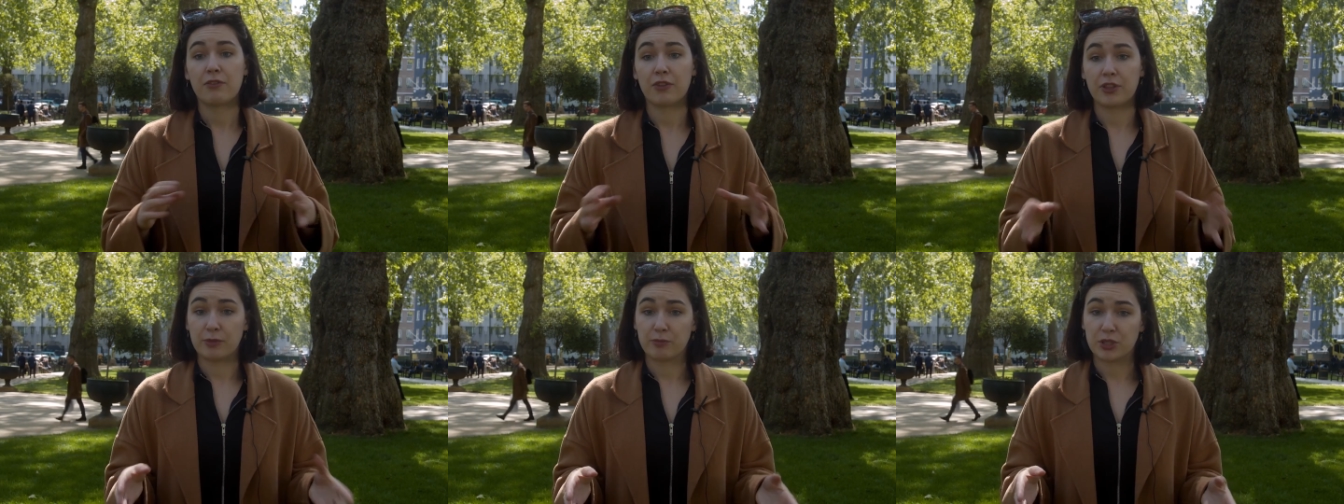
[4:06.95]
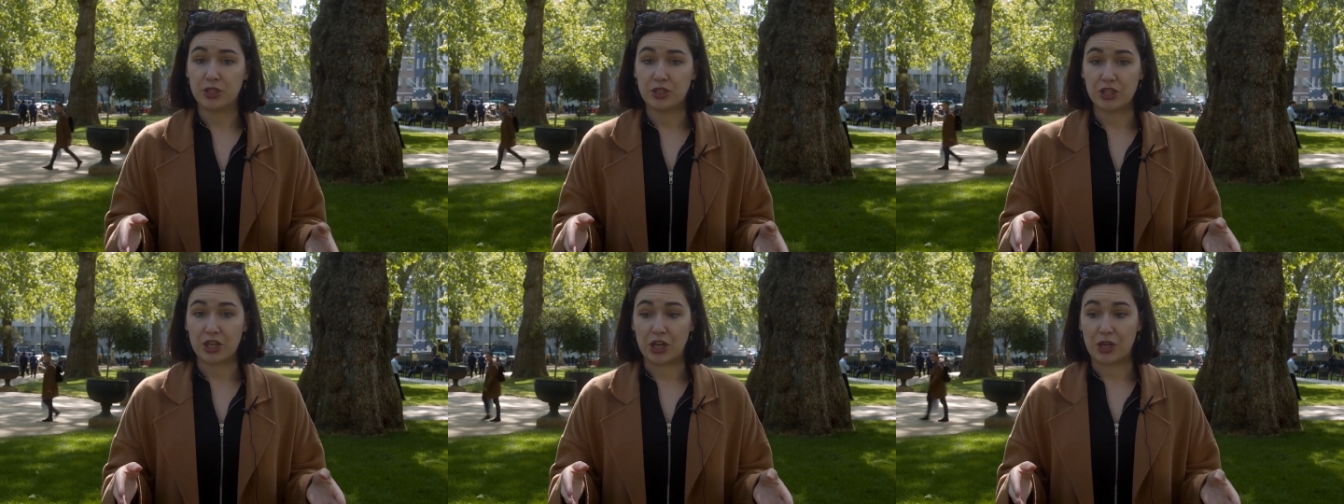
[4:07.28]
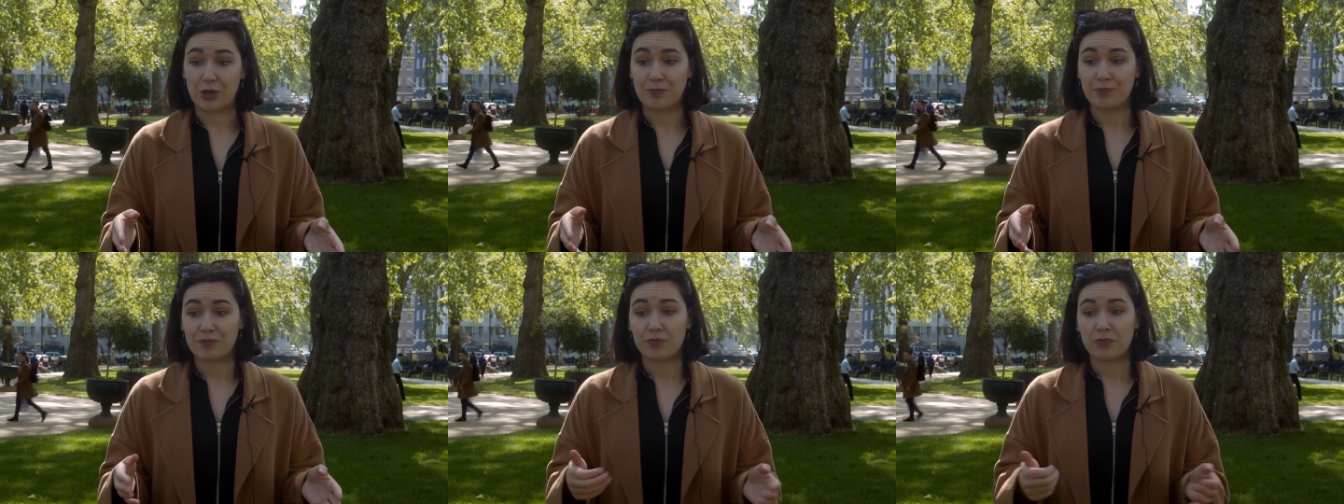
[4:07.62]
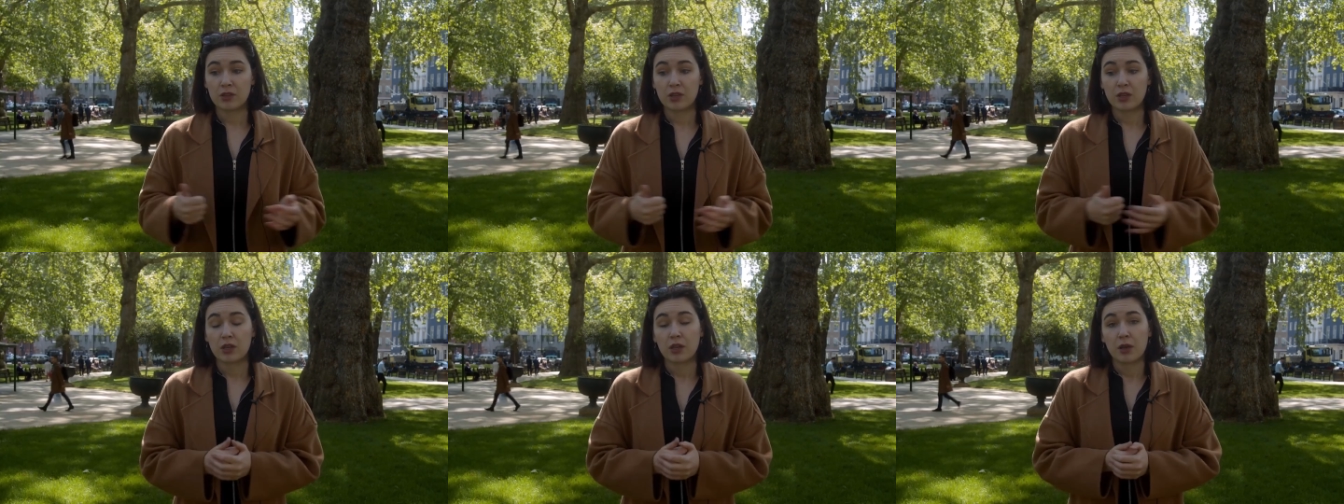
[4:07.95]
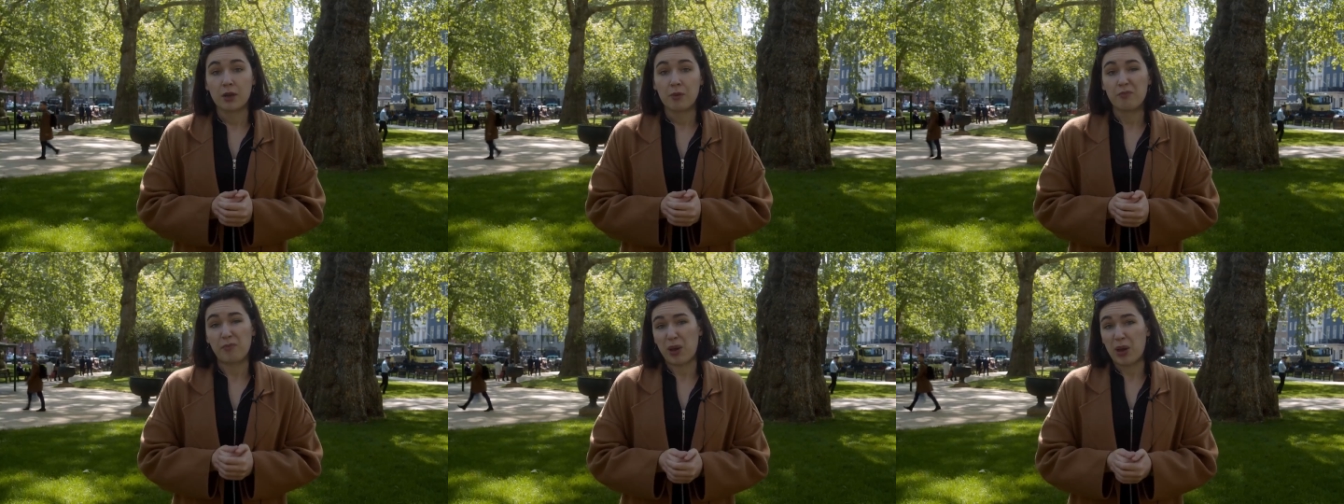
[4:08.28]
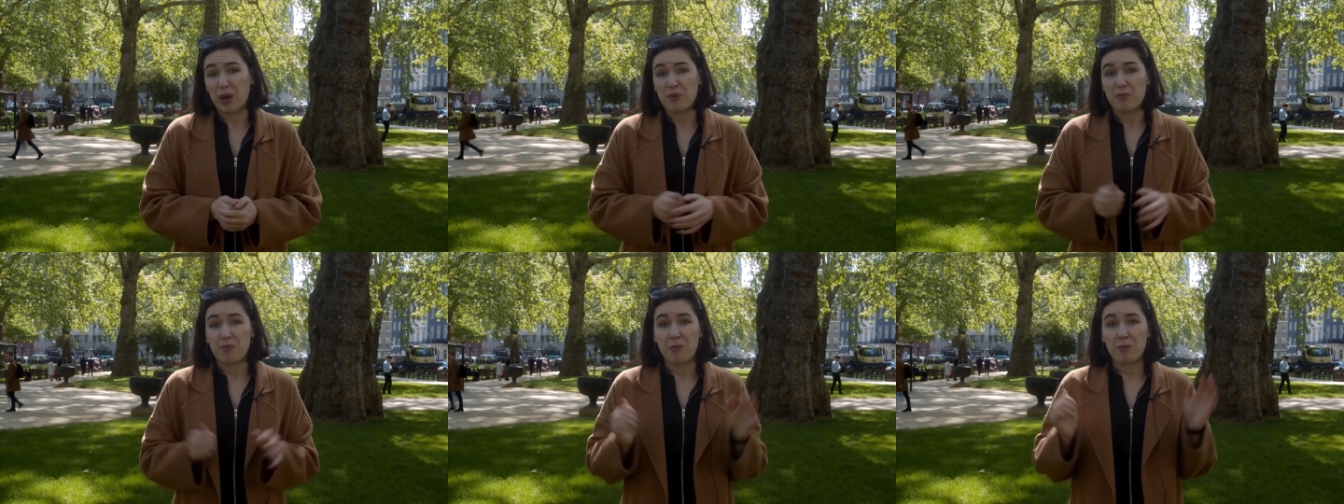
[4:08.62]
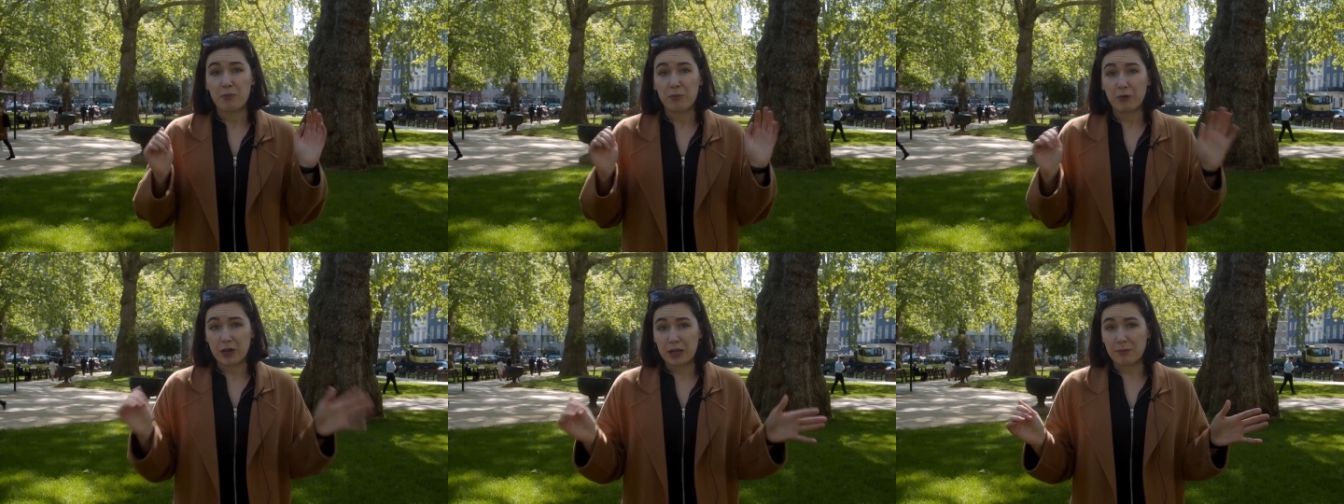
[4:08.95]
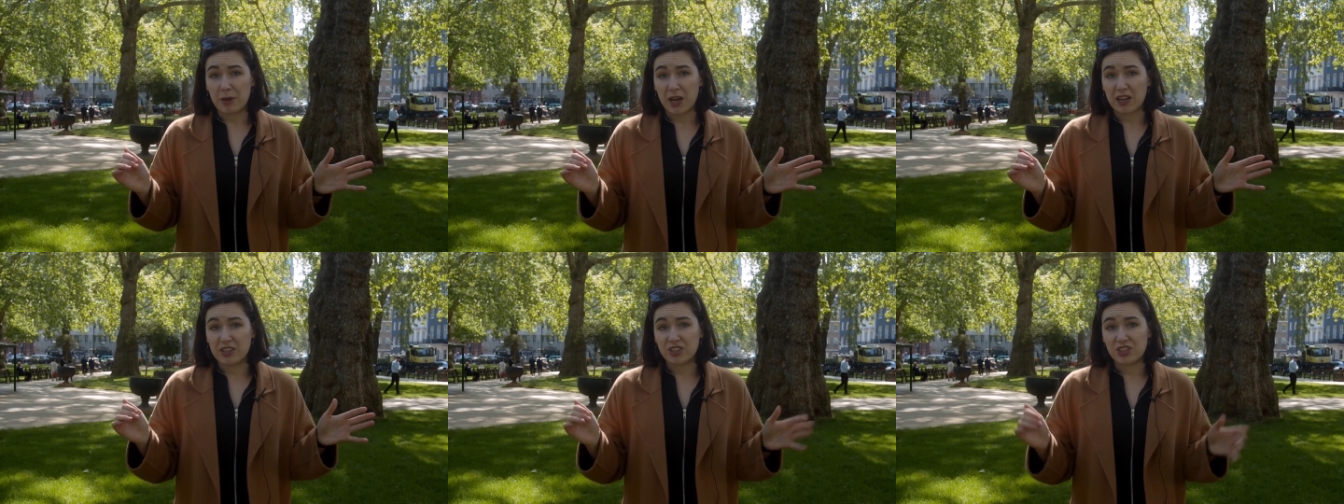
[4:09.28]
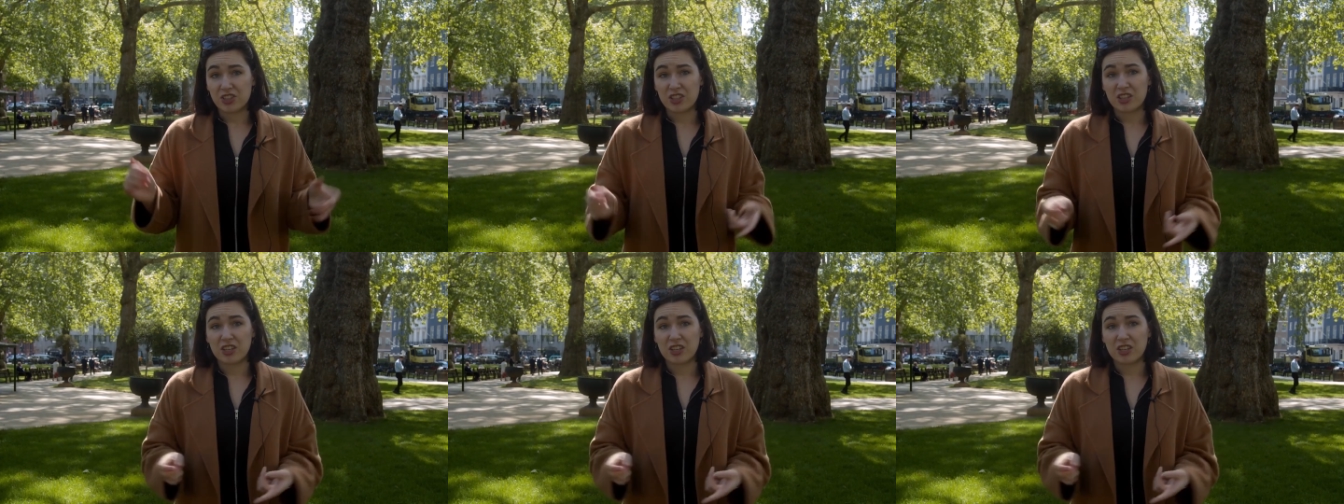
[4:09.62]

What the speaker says: for them to do. But pretty much